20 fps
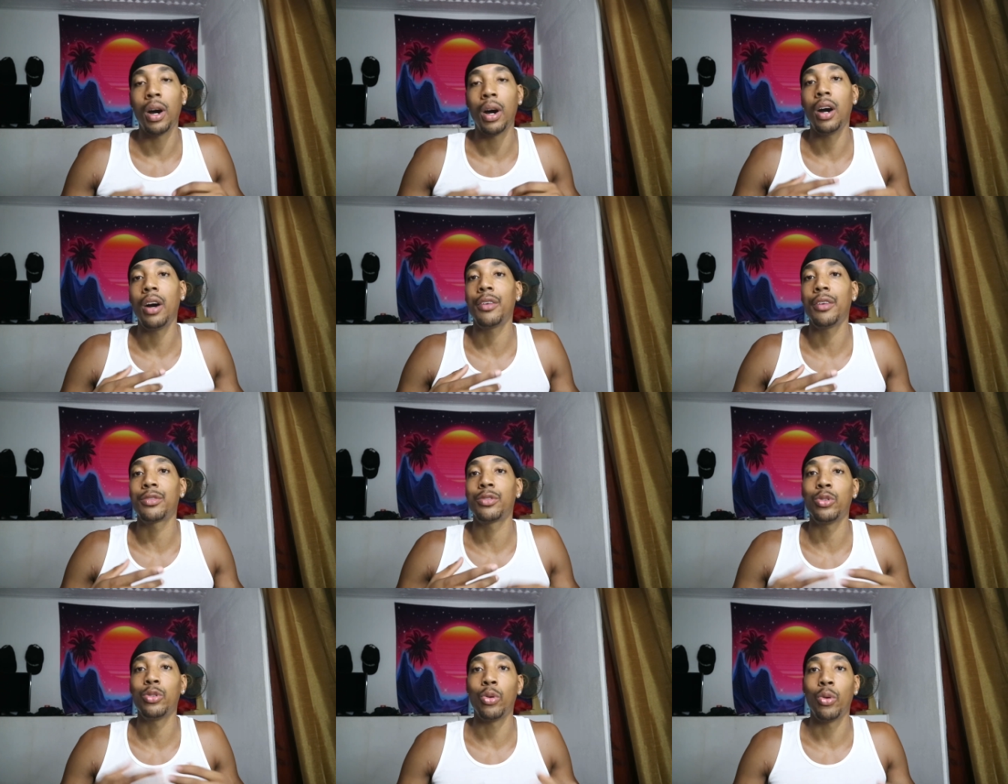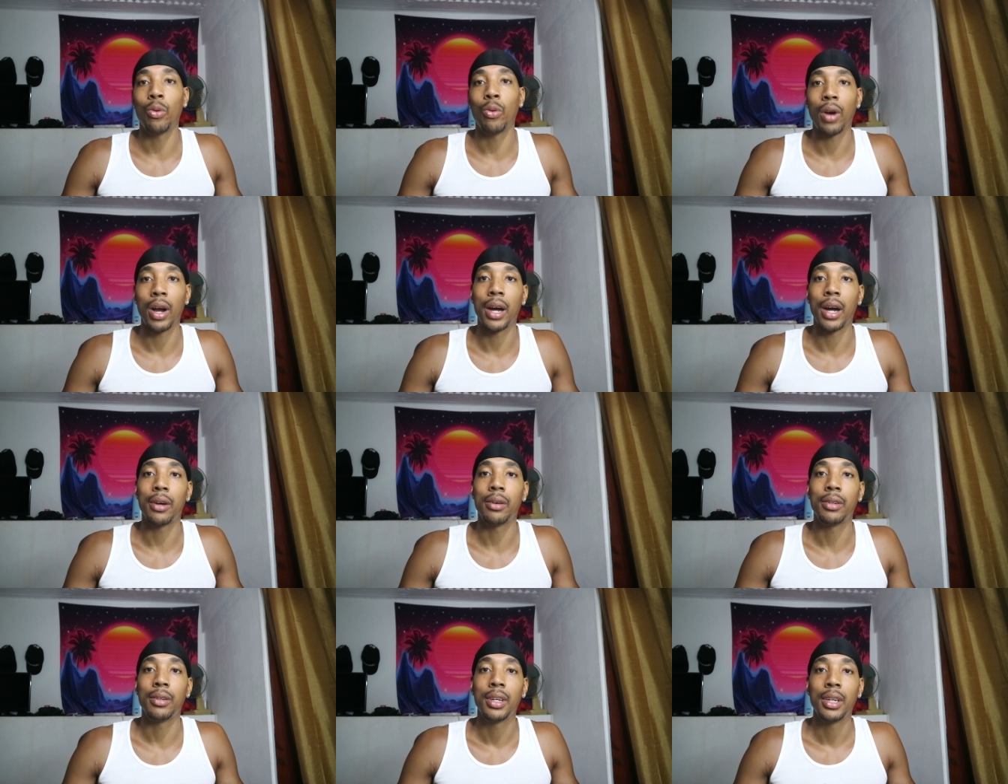But after a
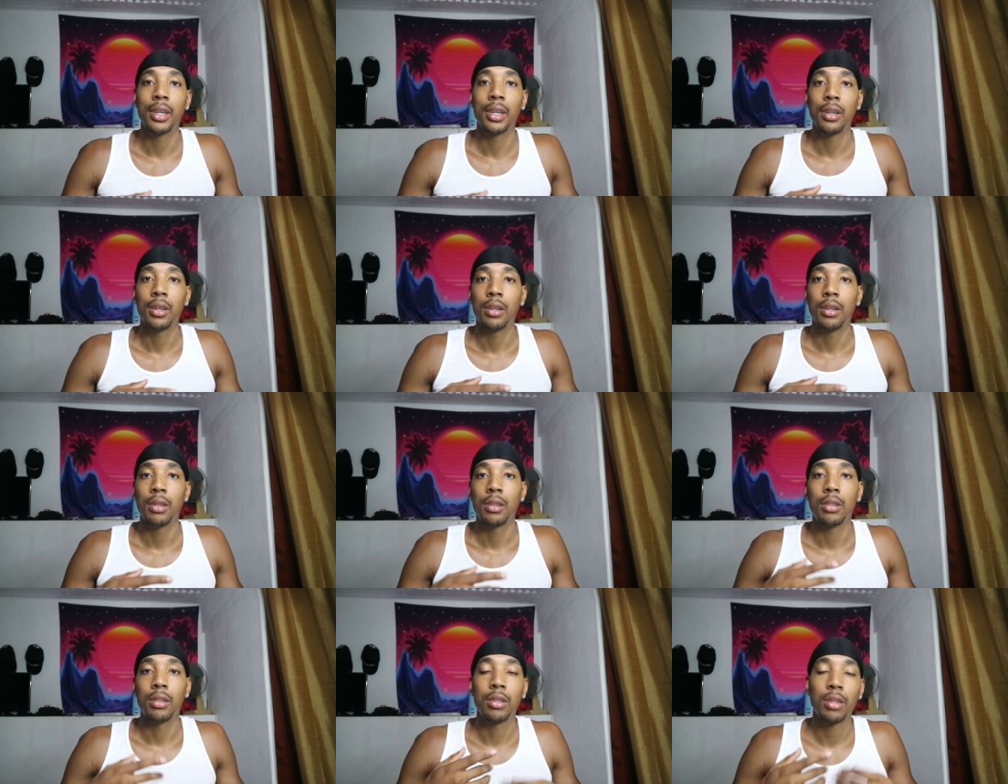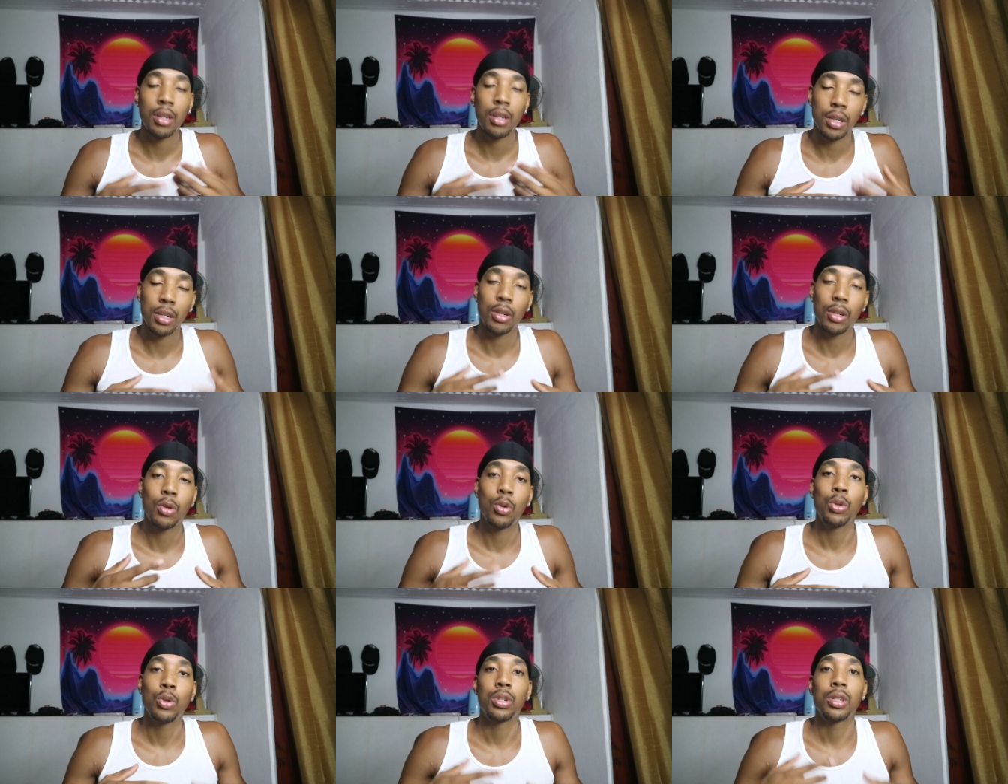while, you're
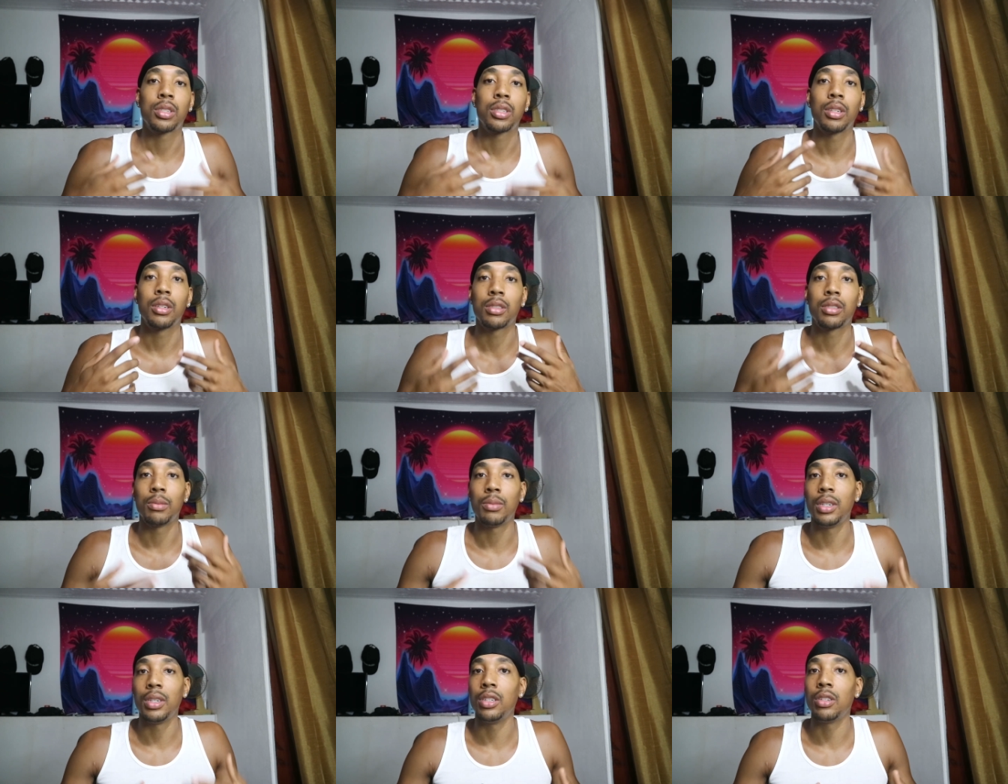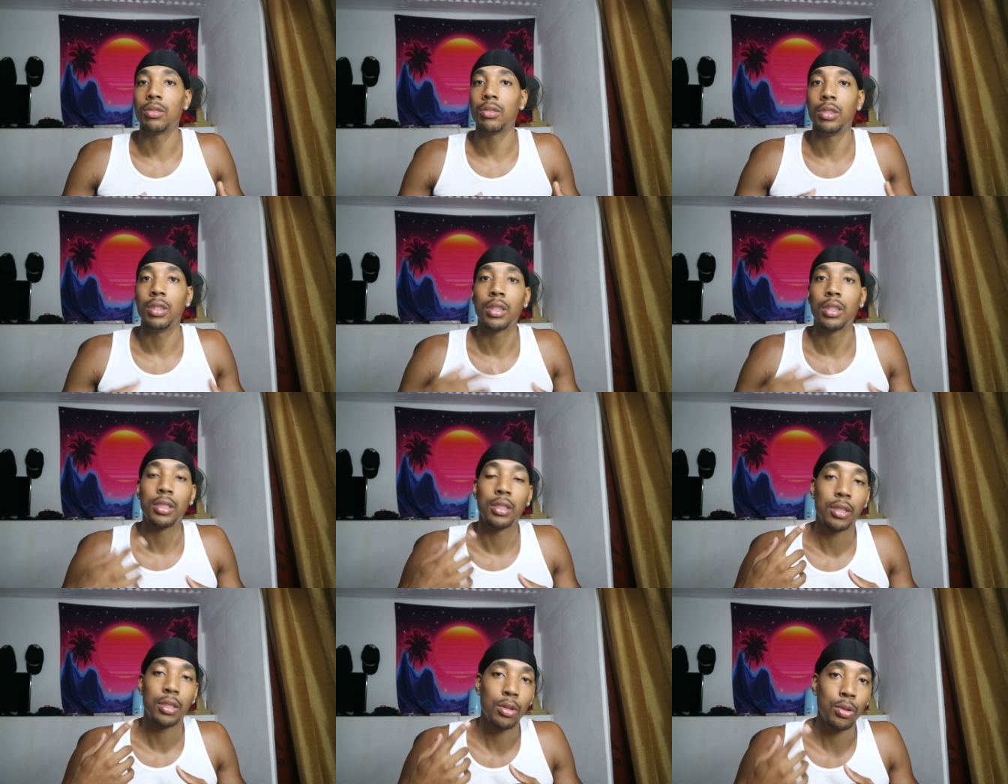going to cause yourself some injury.
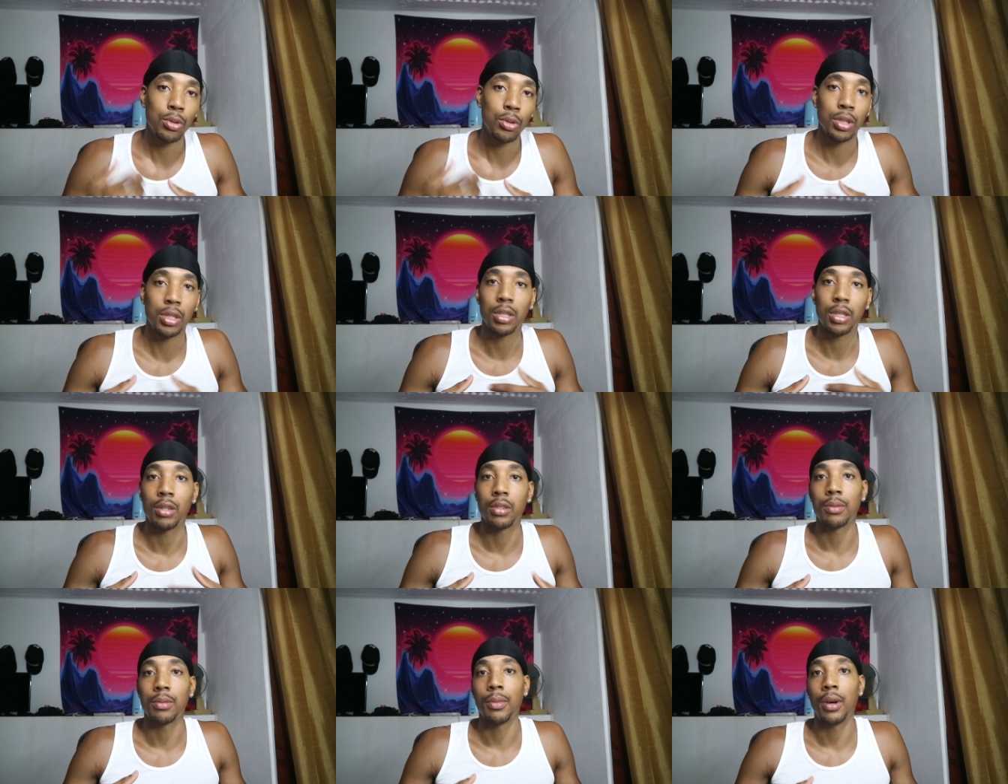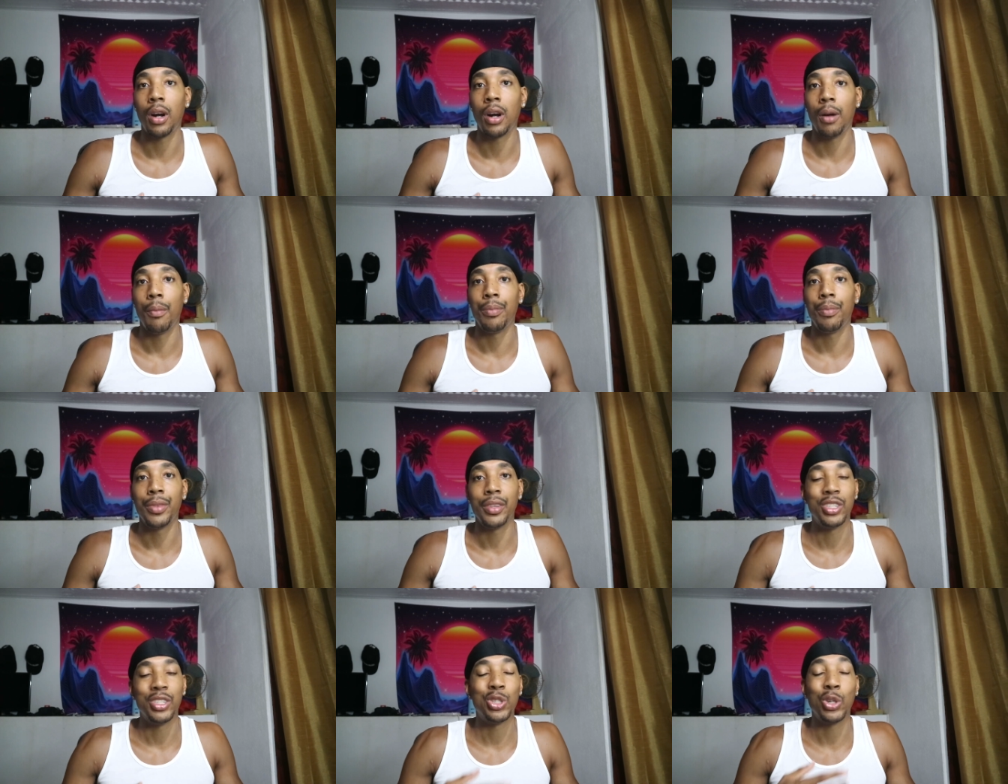You're going to cause yourself some
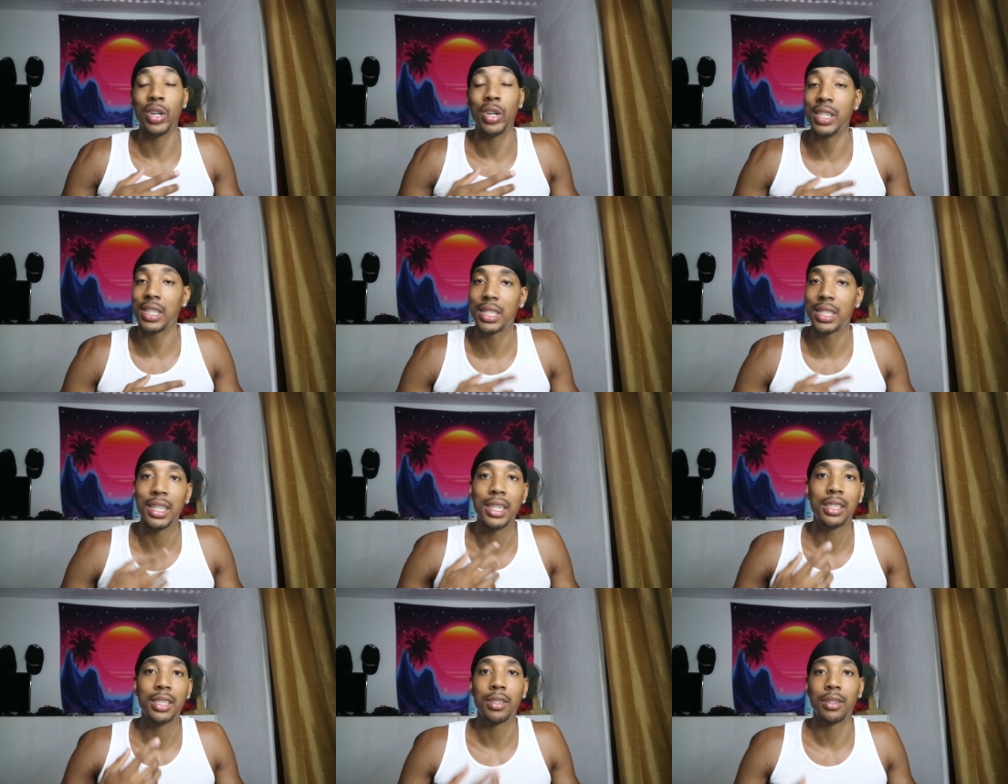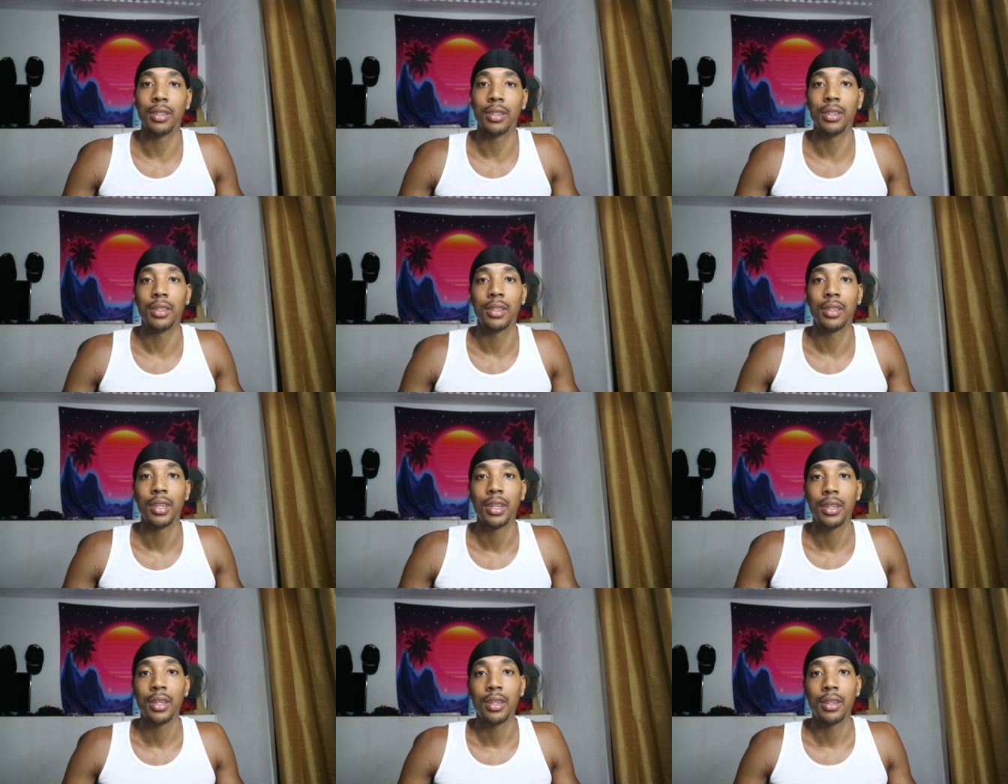harm. The joints need to